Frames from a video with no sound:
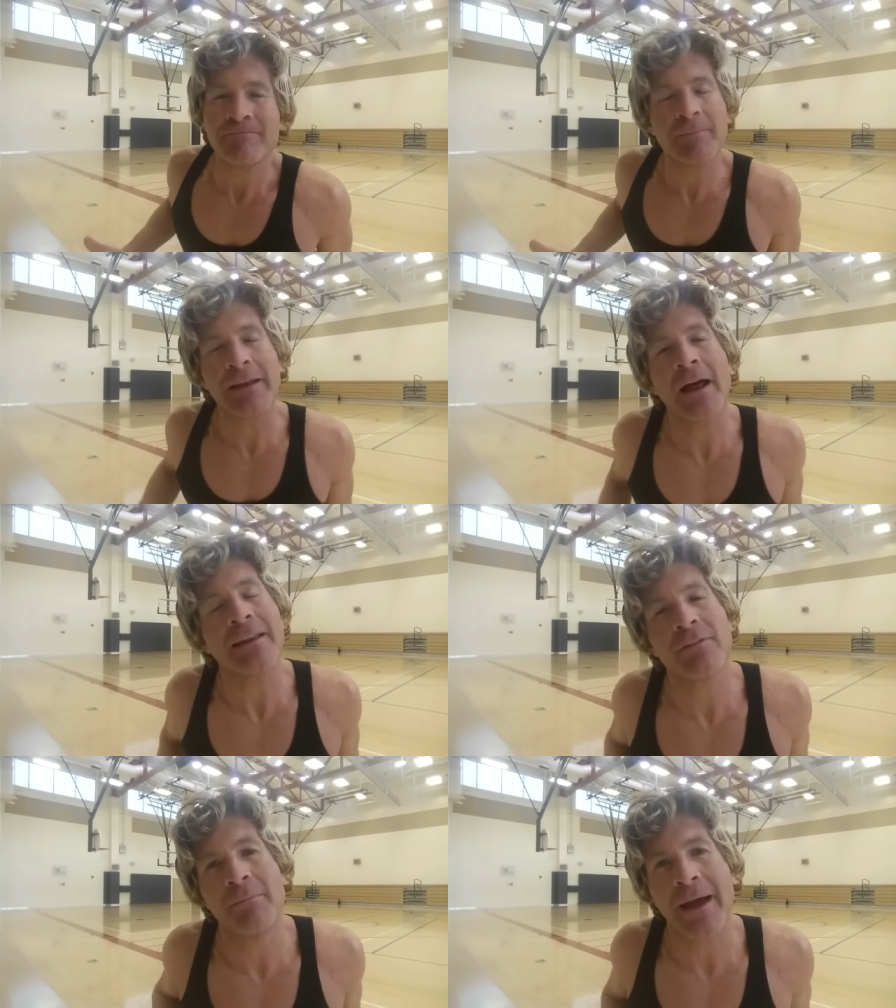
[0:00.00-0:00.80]
may
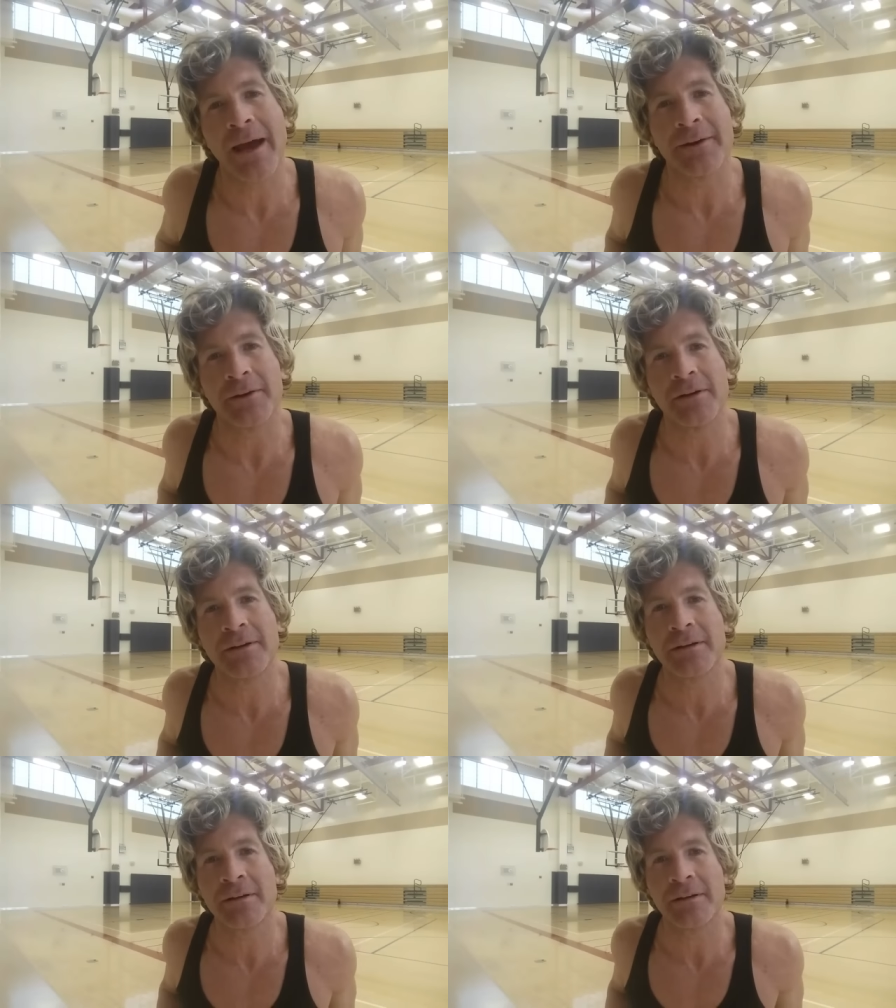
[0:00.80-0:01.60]
not even matter
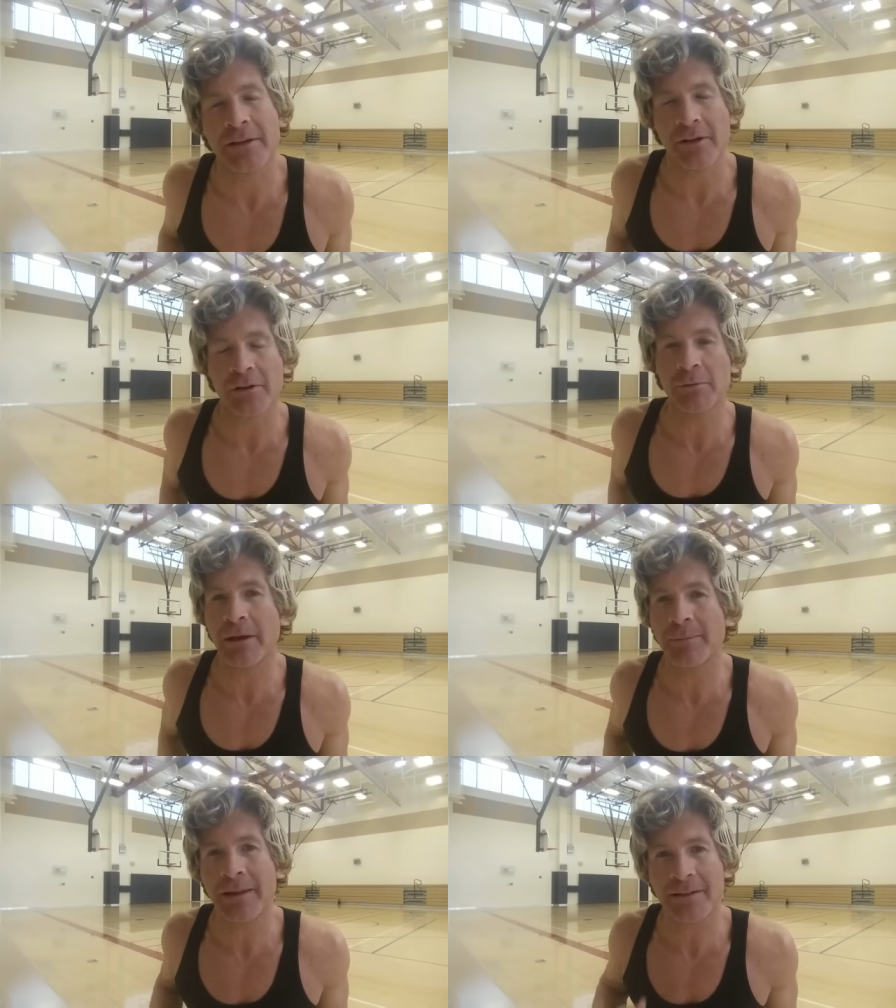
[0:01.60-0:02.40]
you know you
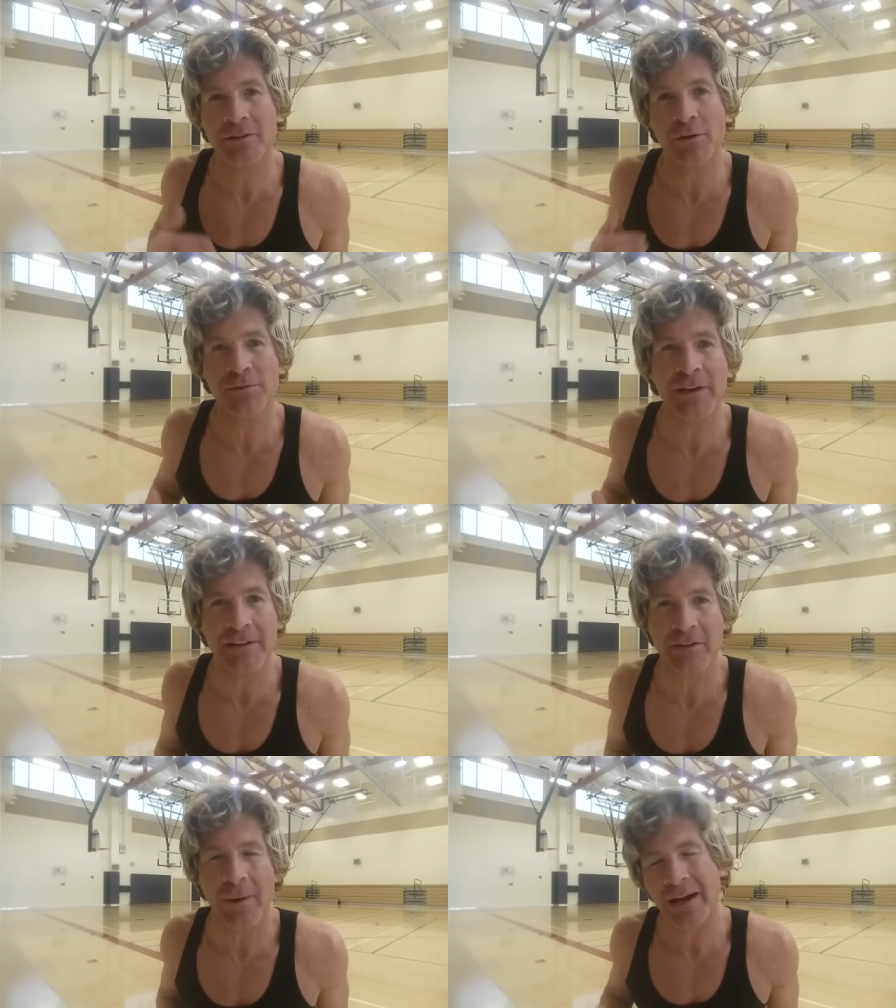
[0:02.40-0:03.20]
may be like so fit
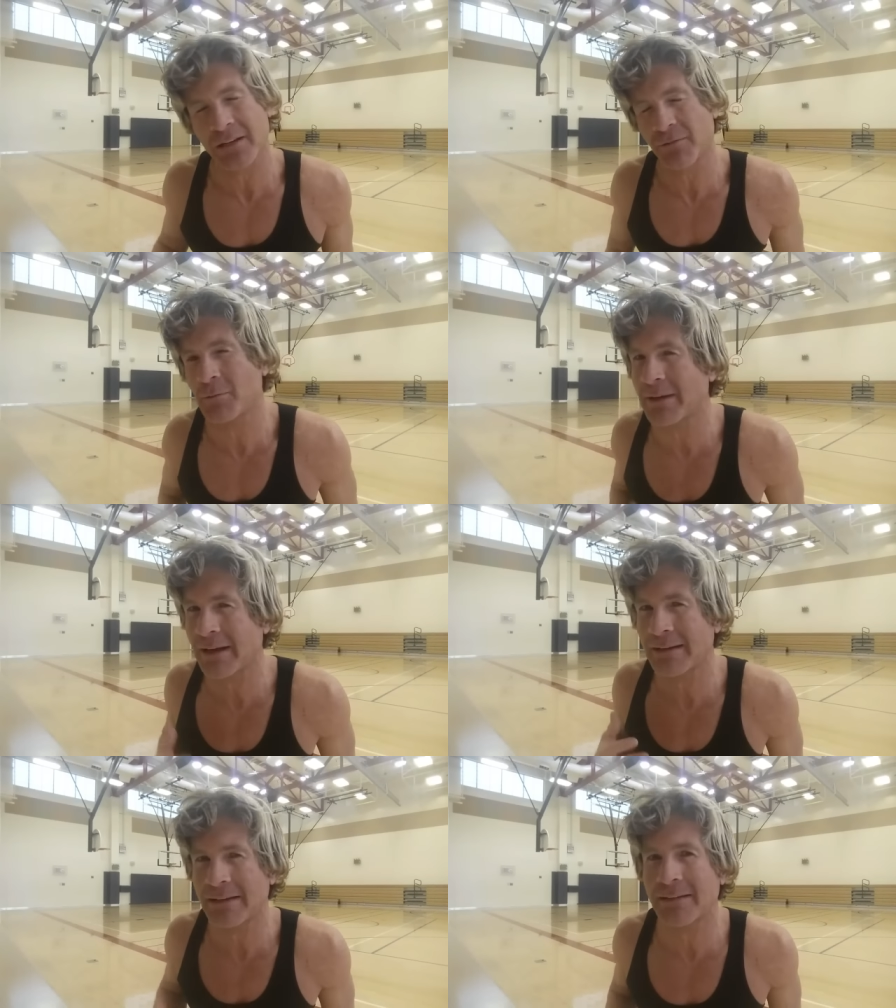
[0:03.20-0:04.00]
and so active you may
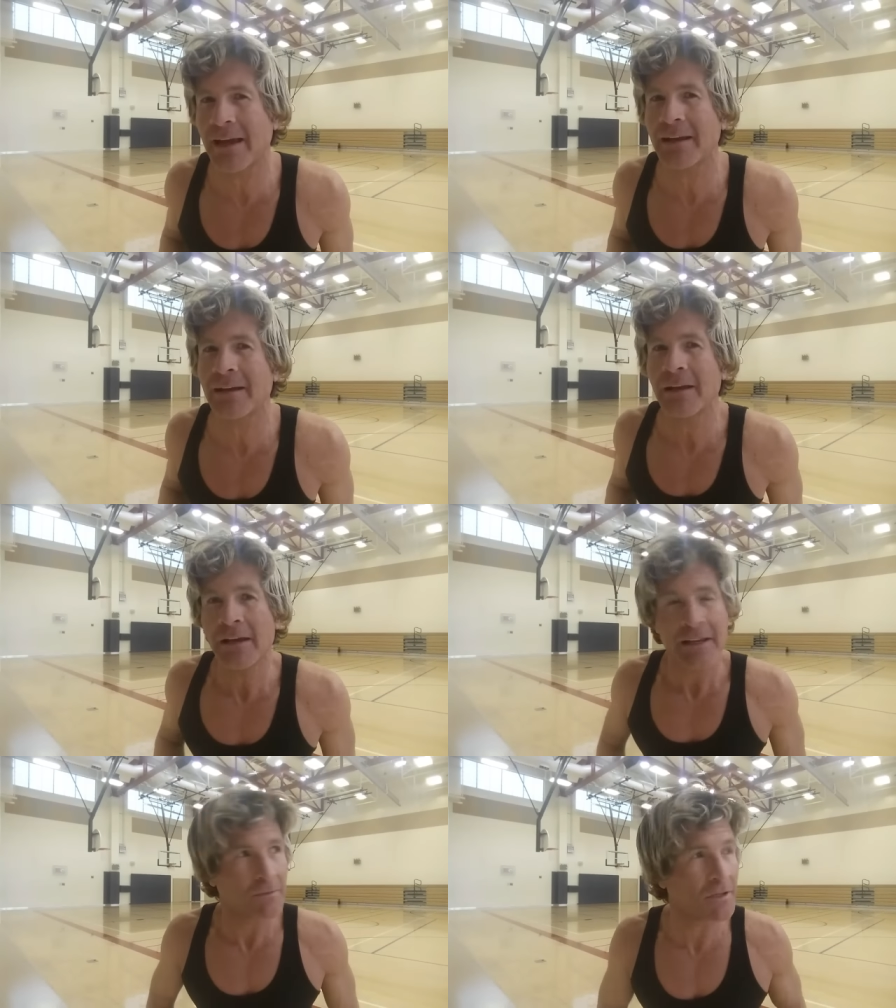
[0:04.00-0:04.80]
not need that
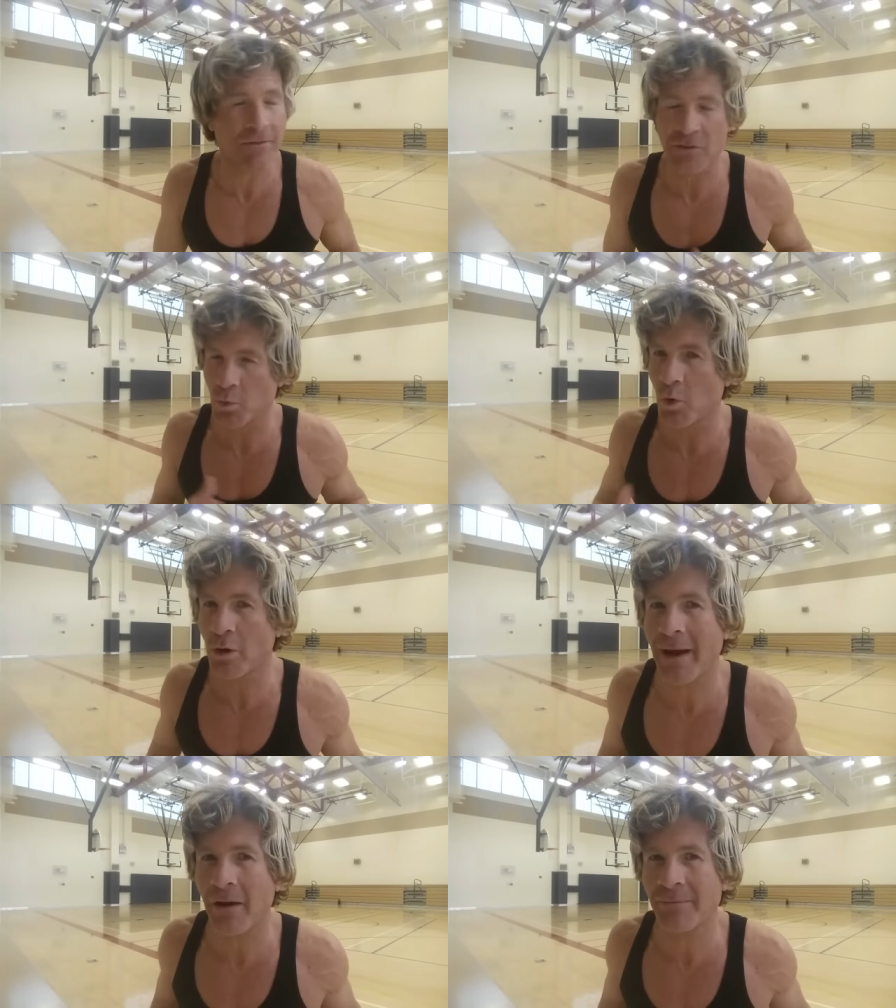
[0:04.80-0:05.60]
especially if it's
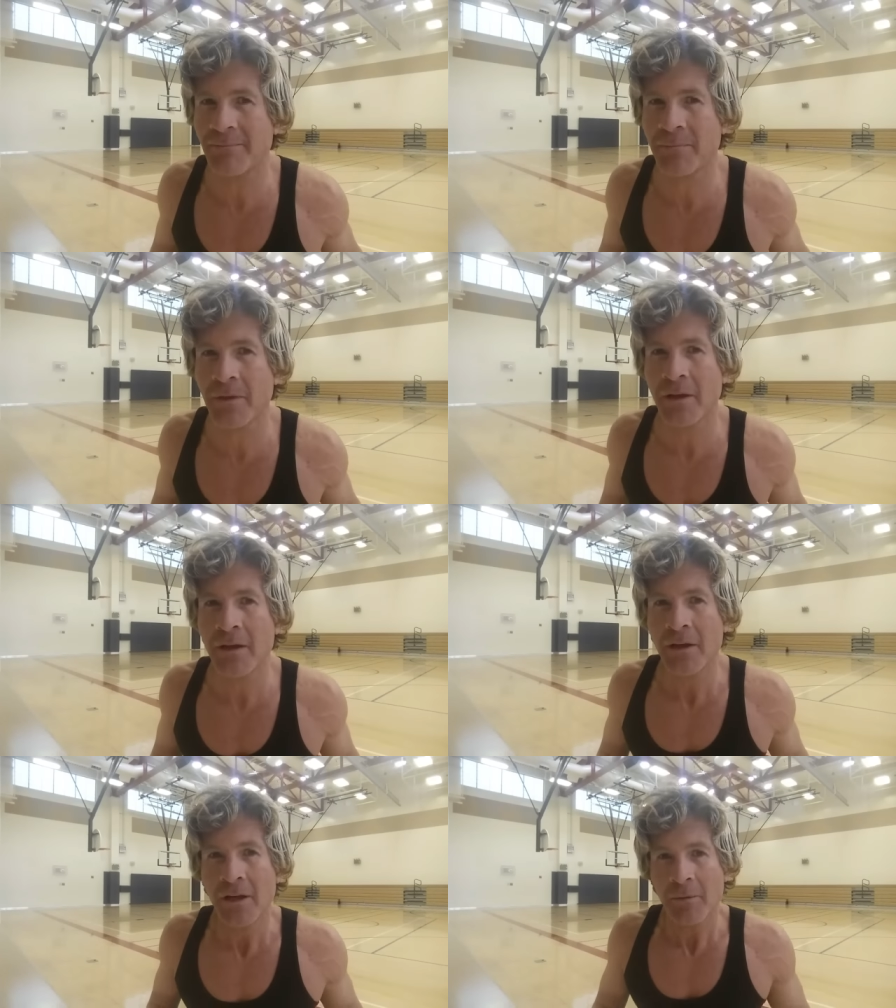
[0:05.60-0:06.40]
warm out
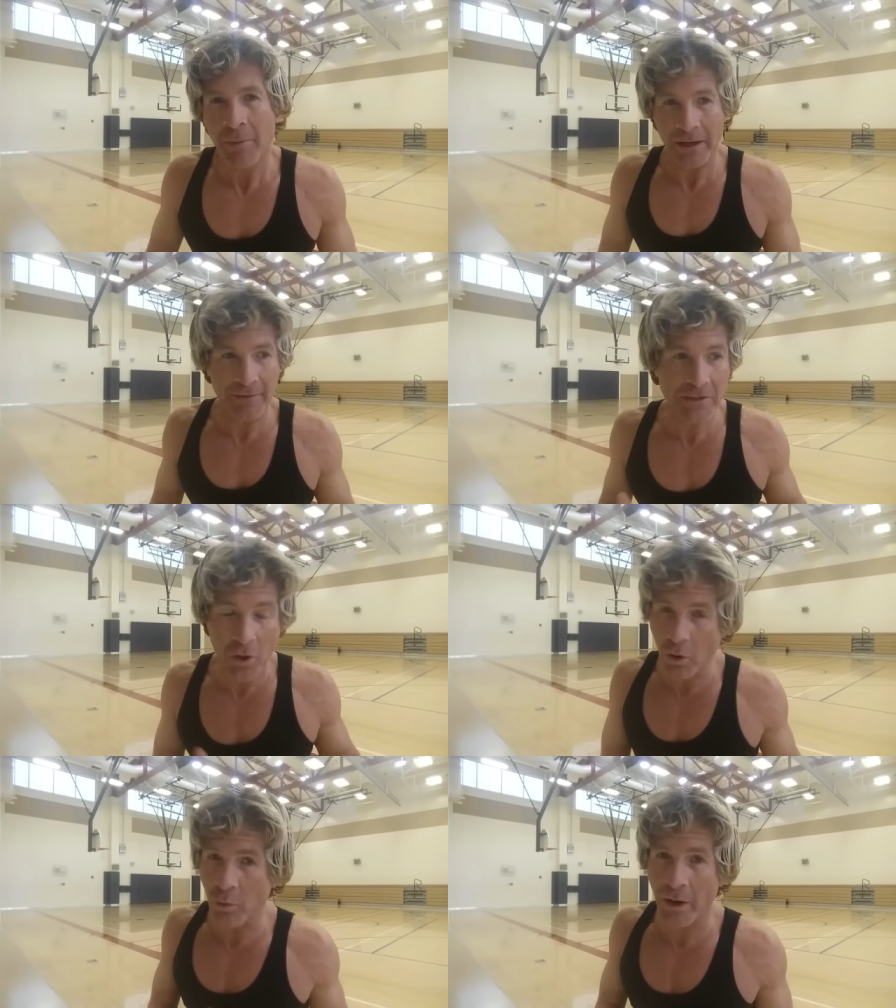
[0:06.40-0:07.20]
but if it's
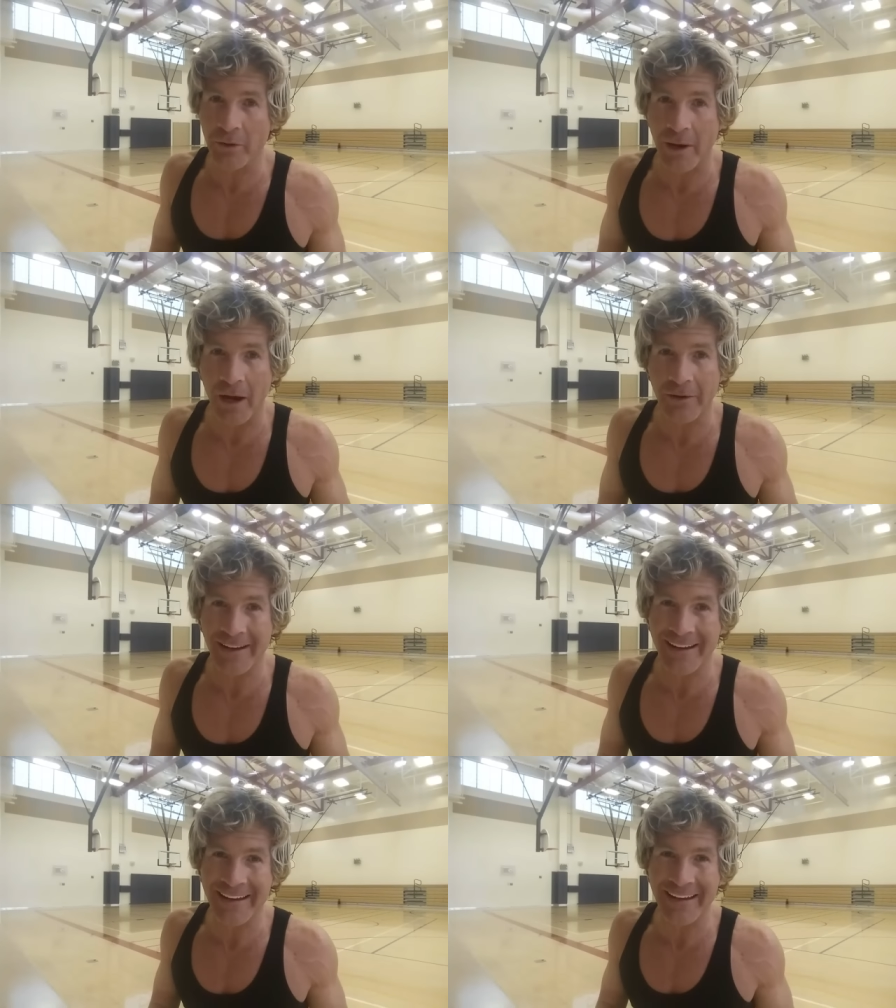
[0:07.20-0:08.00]
cold weather
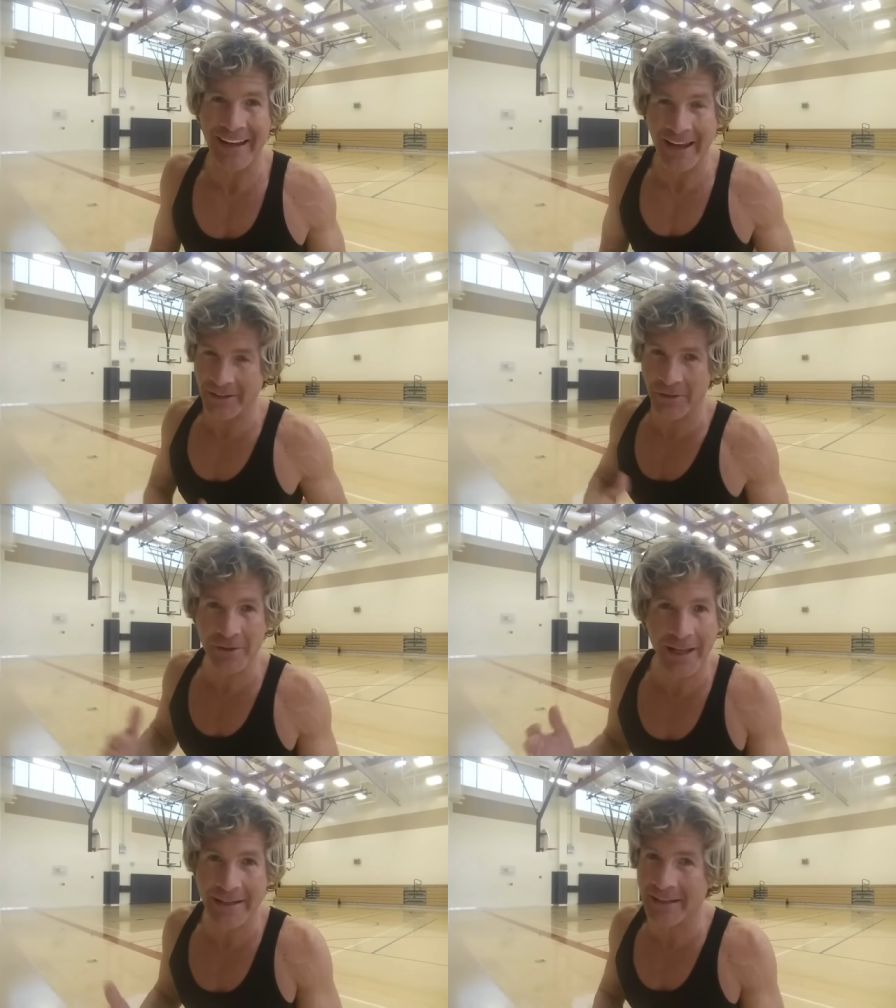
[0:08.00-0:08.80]
out and
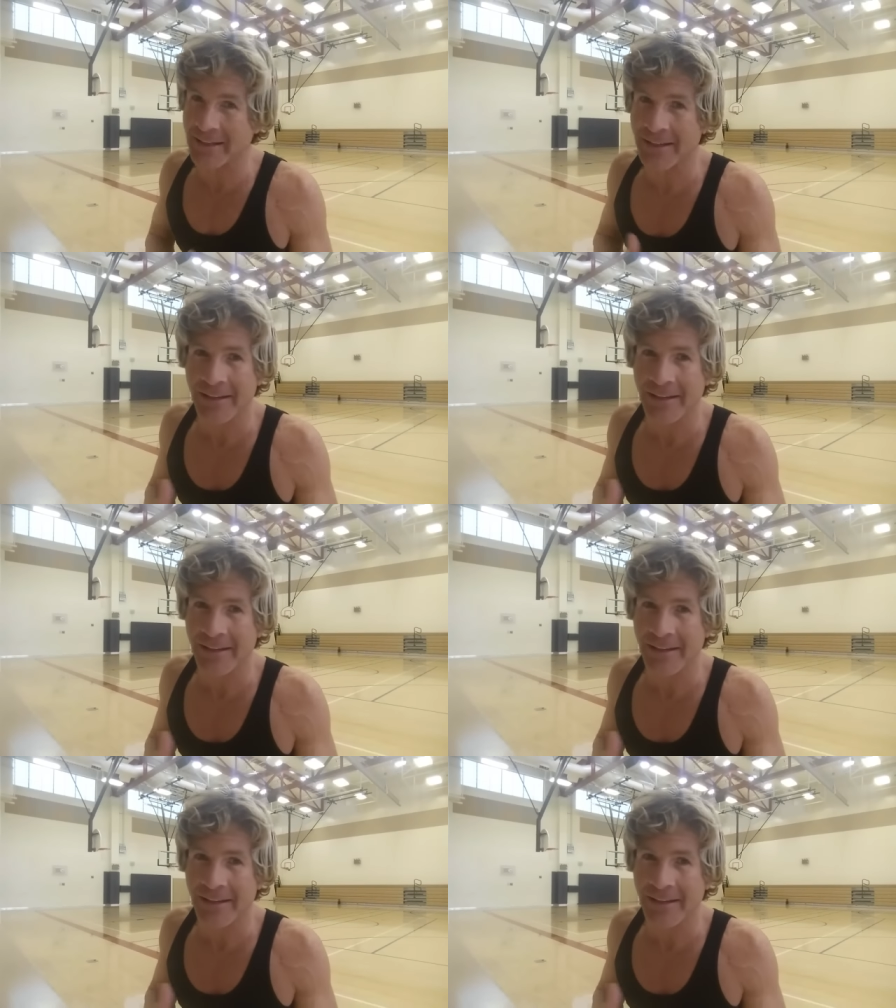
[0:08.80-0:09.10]
you're like